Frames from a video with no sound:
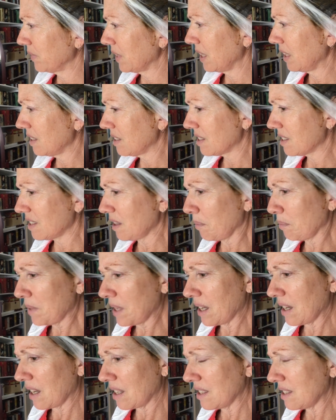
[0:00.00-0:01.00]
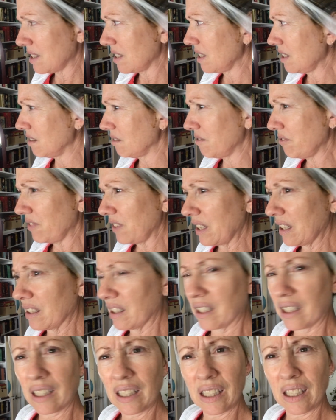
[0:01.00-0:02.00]
it's something I see and feel
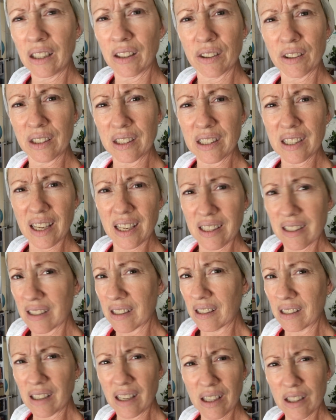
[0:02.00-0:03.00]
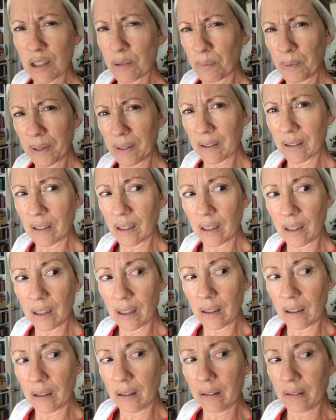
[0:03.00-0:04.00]
and hear and taste and touch, but
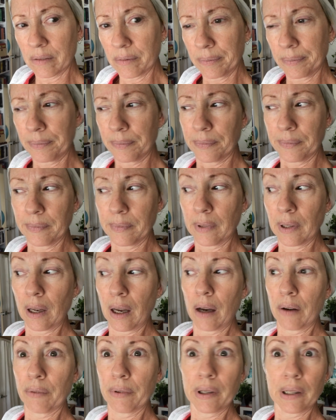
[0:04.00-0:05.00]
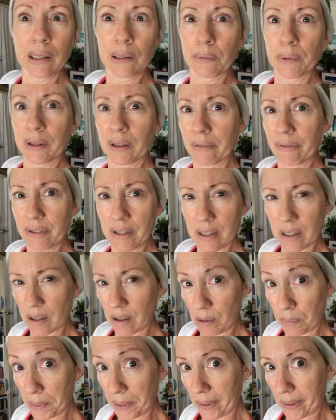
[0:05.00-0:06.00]
not really with the
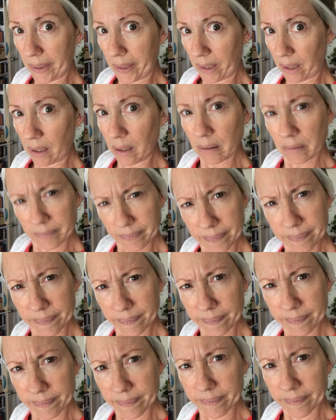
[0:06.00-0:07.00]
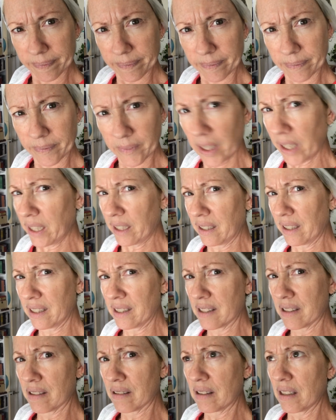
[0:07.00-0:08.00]
physical body. Right?
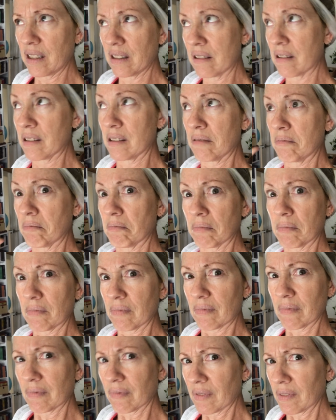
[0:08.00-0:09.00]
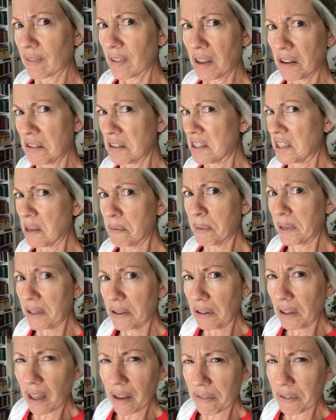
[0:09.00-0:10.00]
It's it's on some other
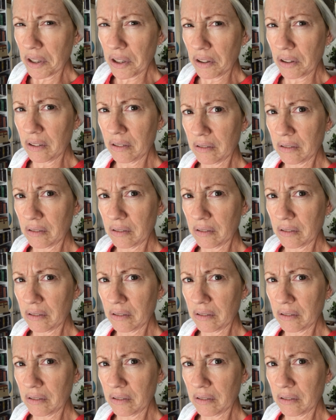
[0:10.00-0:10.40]
level.